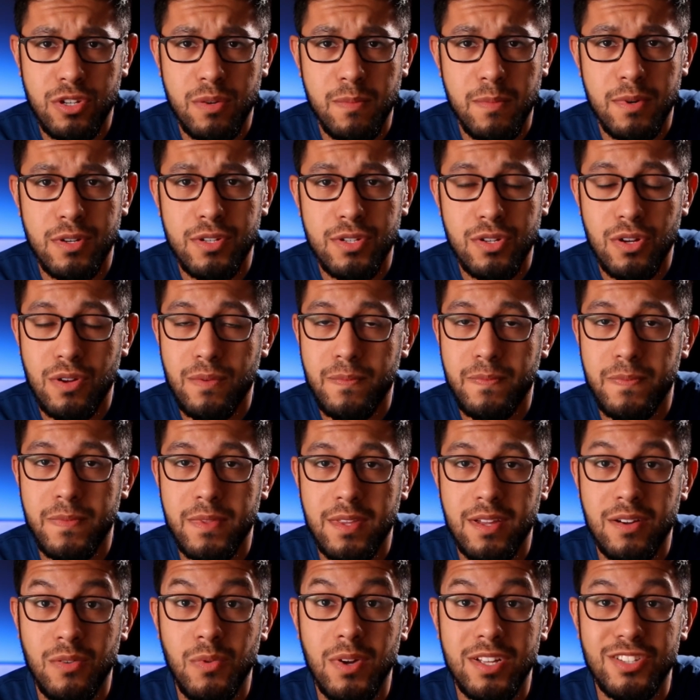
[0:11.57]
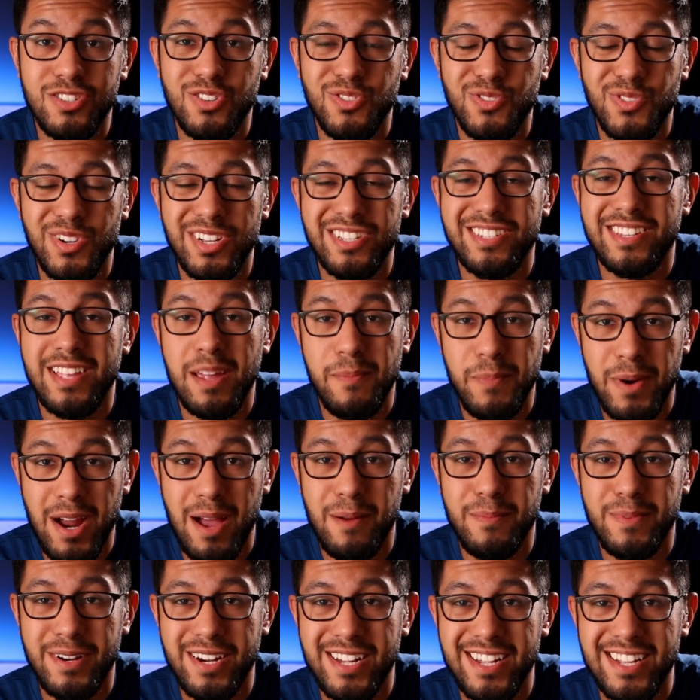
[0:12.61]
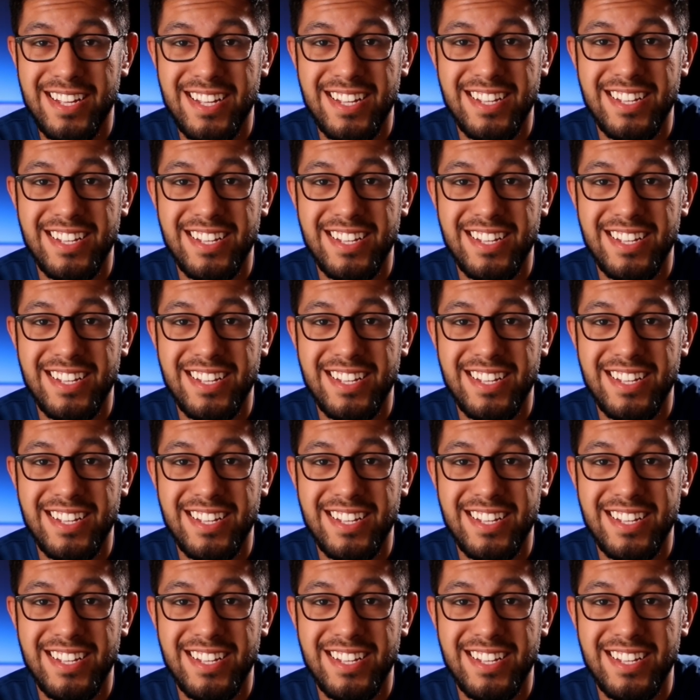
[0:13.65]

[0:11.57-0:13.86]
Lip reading: commercial rental real estate property.